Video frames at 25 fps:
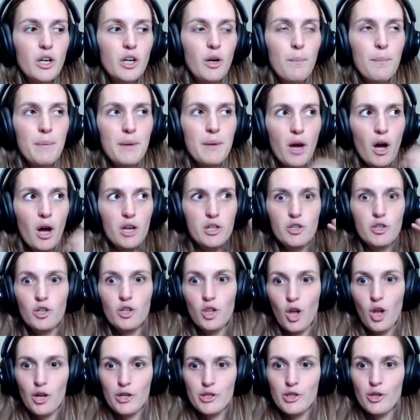beyond your
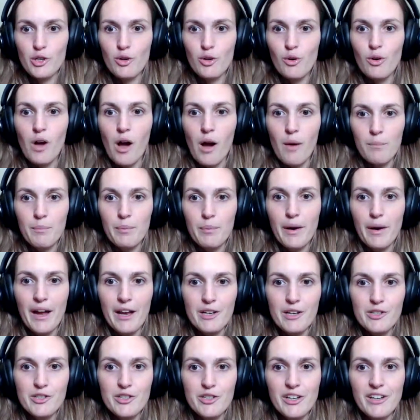logical
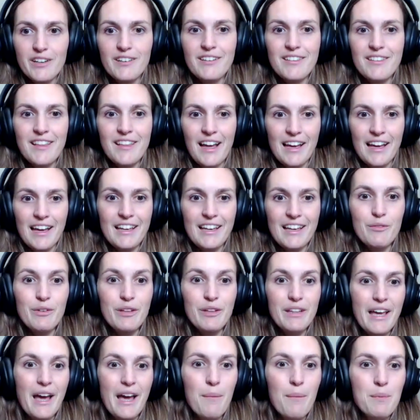comprehension that can
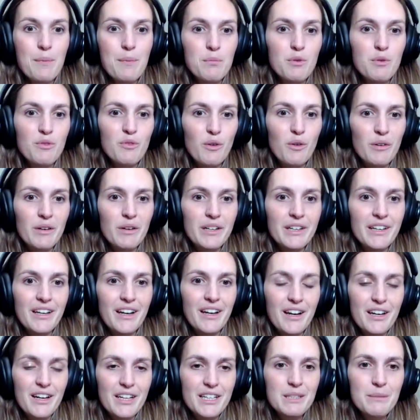really help you move forward in
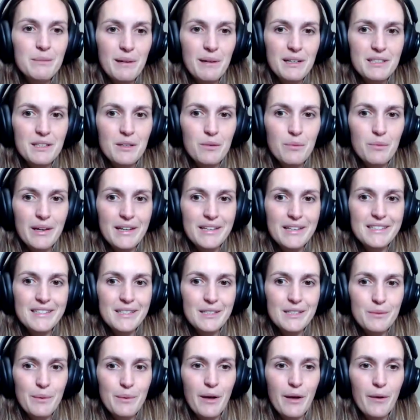unexpected ways as
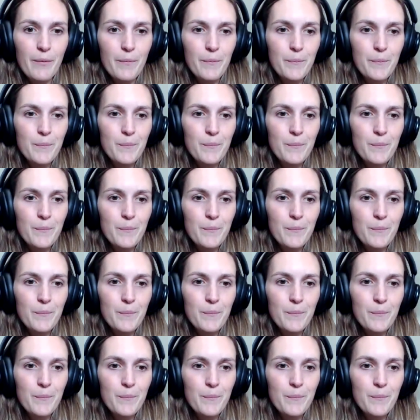well.